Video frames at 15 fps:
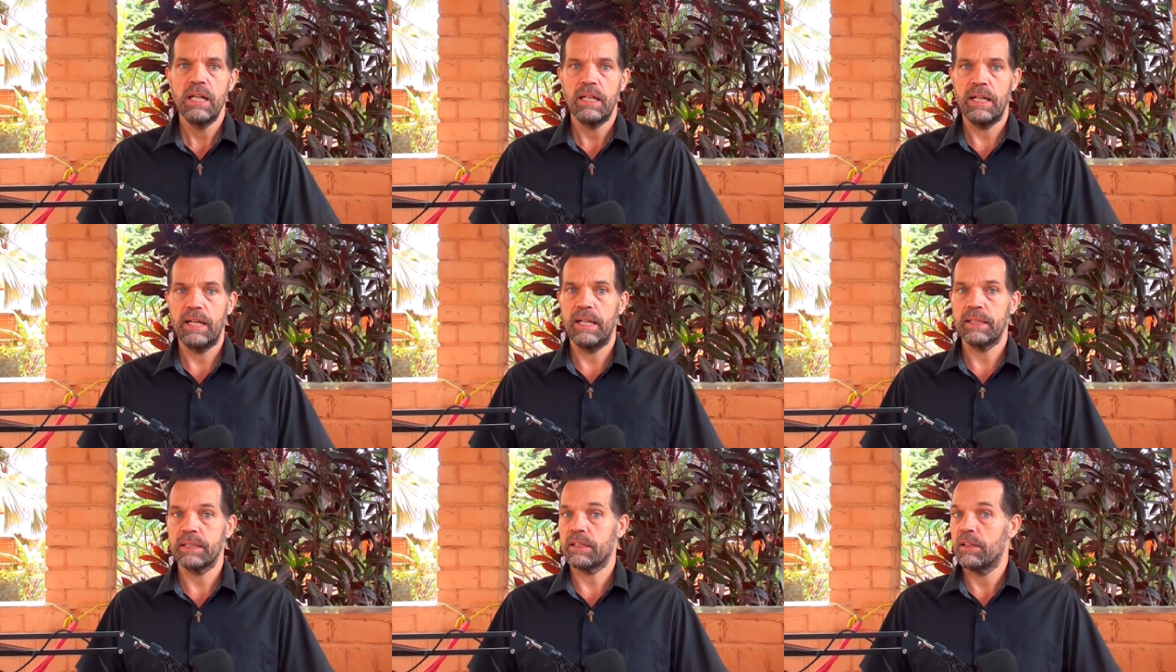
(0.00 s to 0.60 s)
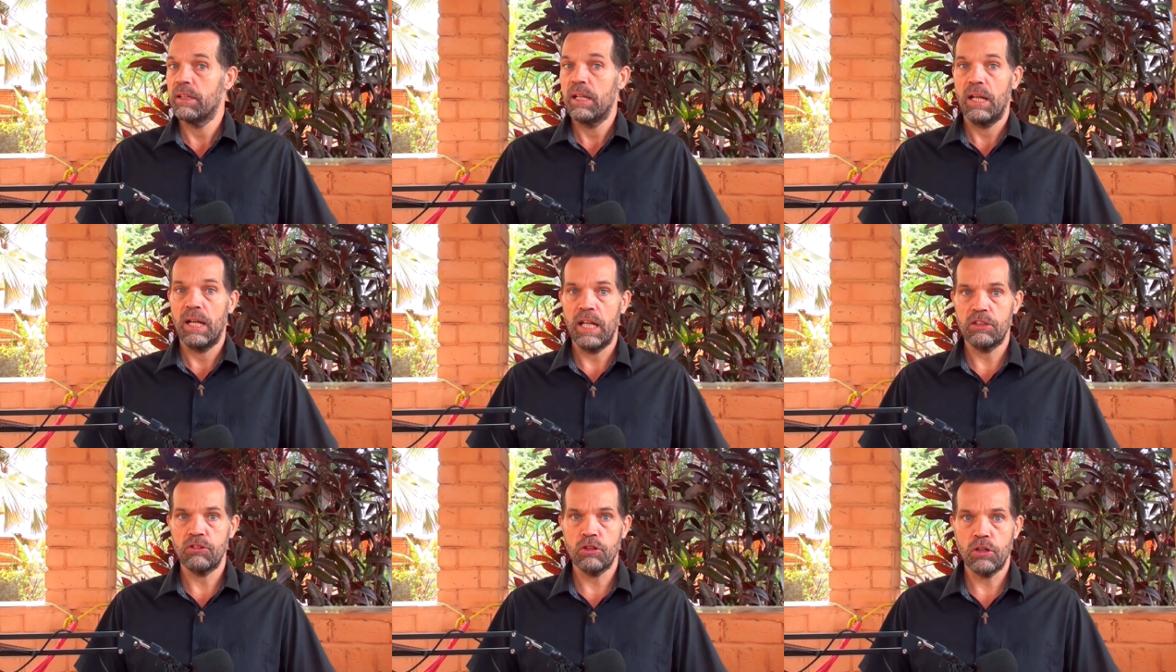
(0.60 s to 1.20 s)
and
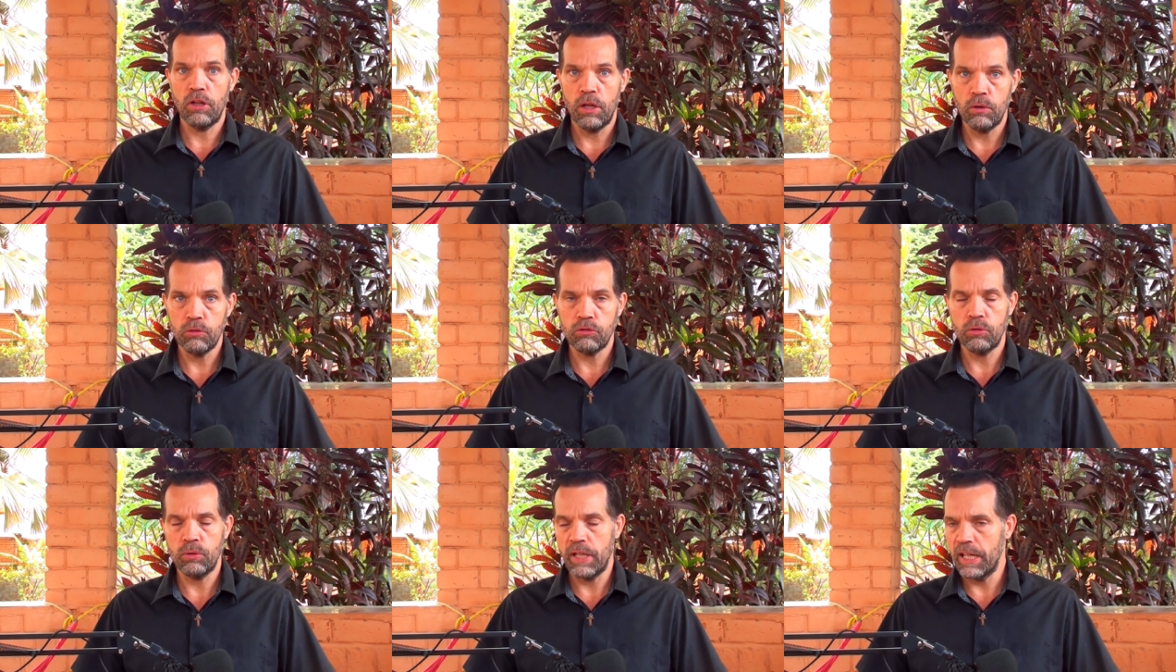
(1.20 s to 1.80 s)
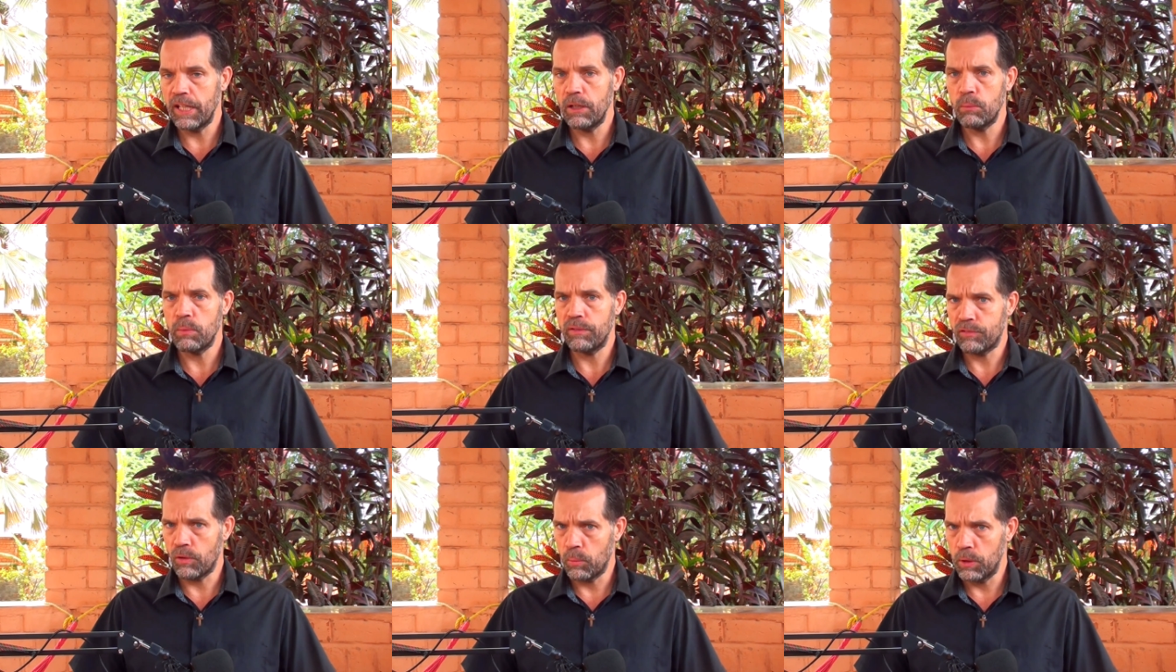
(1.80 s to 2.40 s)
let's close together
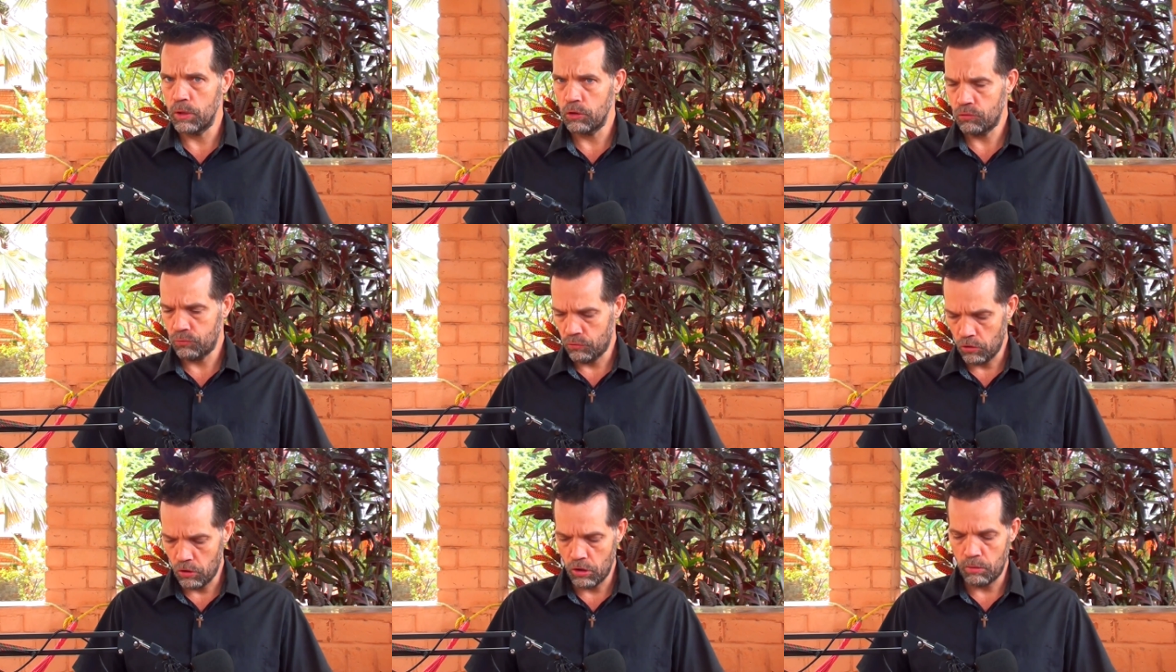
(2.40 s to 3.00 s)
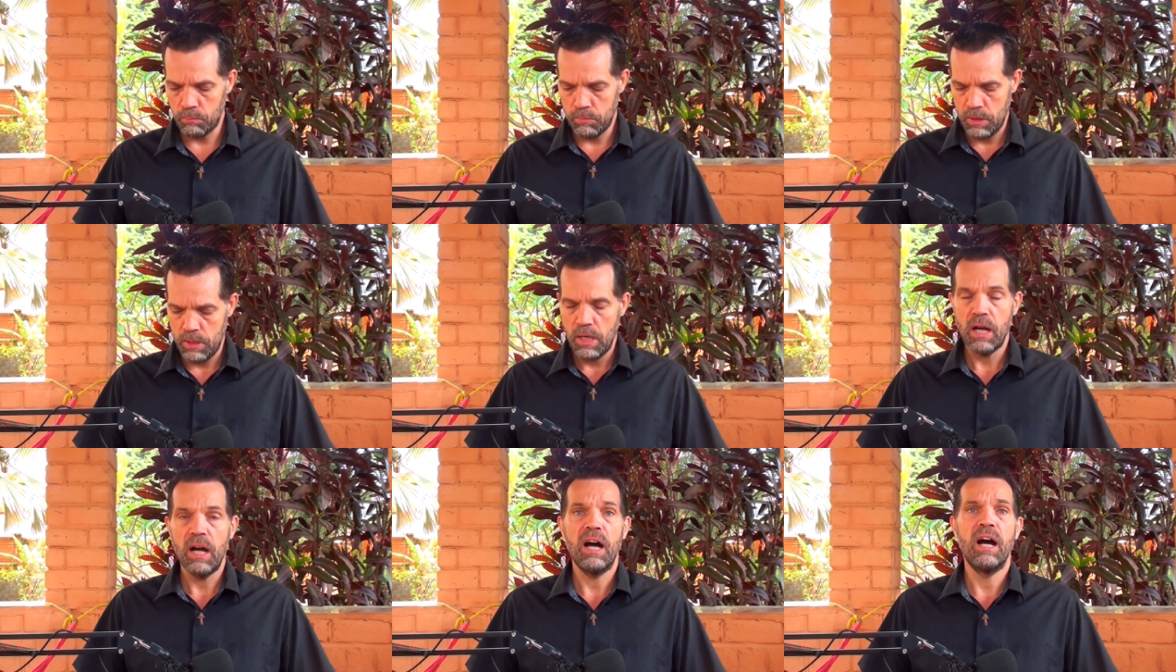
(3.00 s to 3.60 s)
with the words from
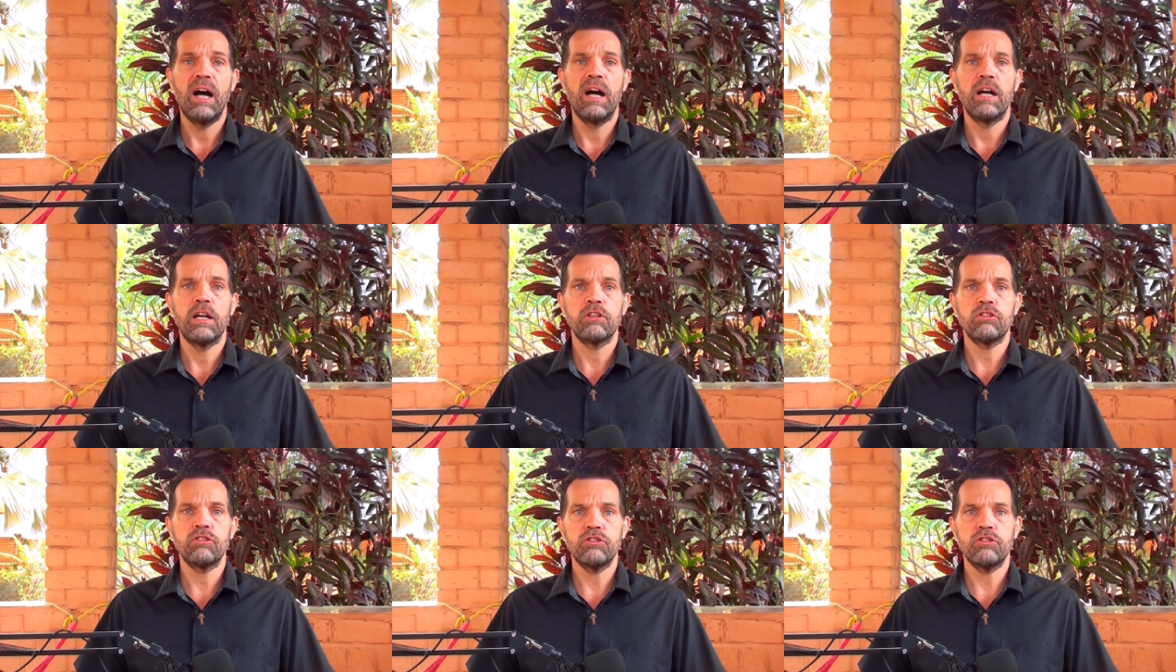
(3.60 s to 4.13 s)
2